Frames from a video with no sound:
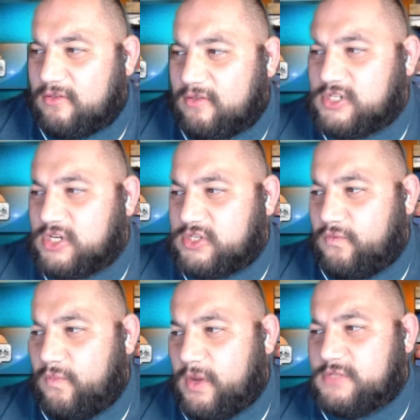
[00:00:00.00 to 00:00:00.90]
It shows you
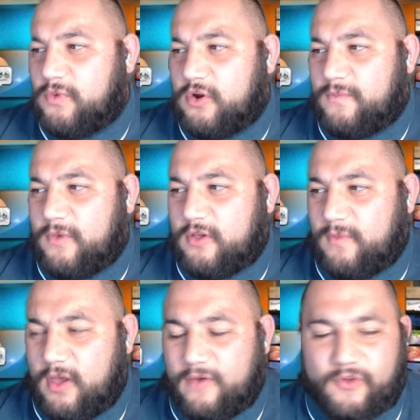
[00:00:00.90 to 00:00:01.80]
which sportsbooks we
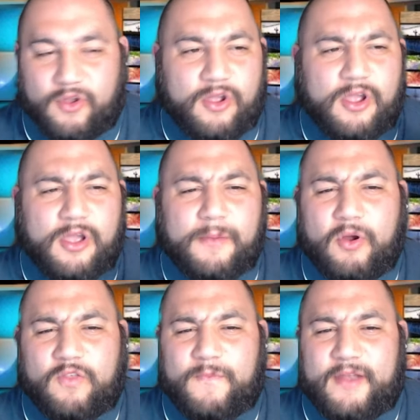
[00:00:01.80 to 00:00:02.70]
offer,
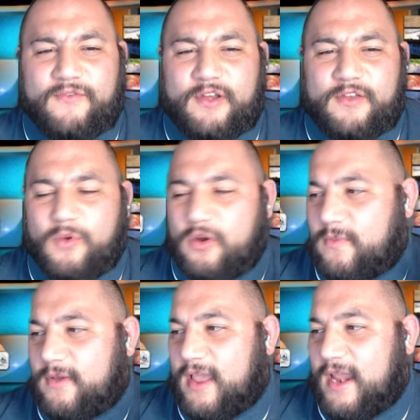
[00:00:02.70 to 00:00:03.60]
bonus bets for each
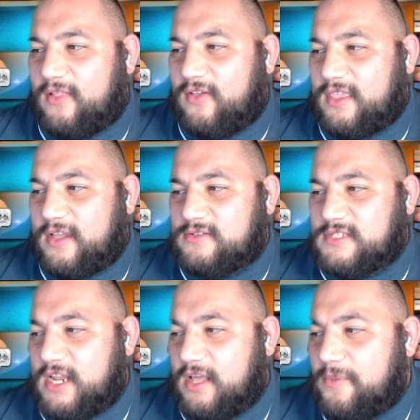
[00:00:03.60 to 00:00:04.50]
sportsbook, and a link to go
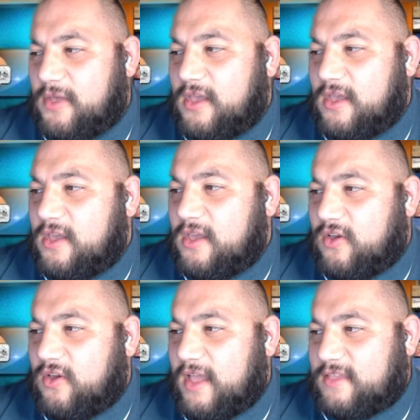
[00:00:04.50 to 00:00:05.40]
sign up. You
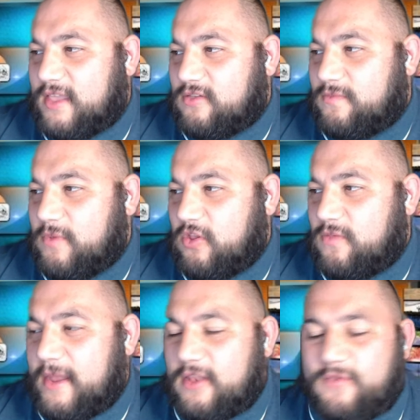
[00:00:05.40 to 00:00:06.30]
guys get those bonus
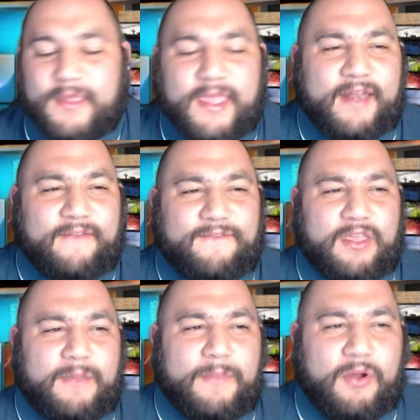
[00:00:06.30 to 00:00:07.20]
bets. We get an
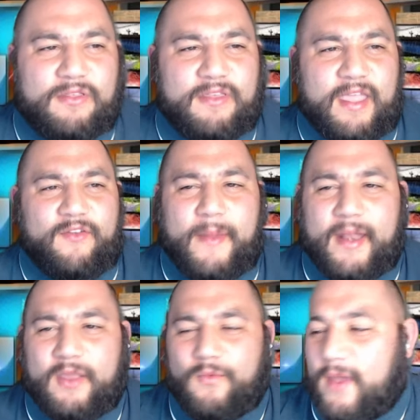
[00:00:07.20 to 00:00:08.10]
affiliate bonus.
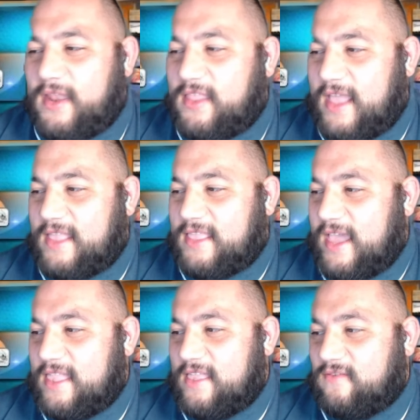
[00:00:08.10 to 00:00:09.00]
Everybody wins at the
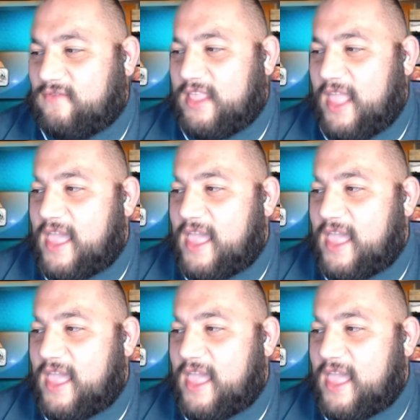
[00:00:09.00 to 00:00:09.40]
end of the day.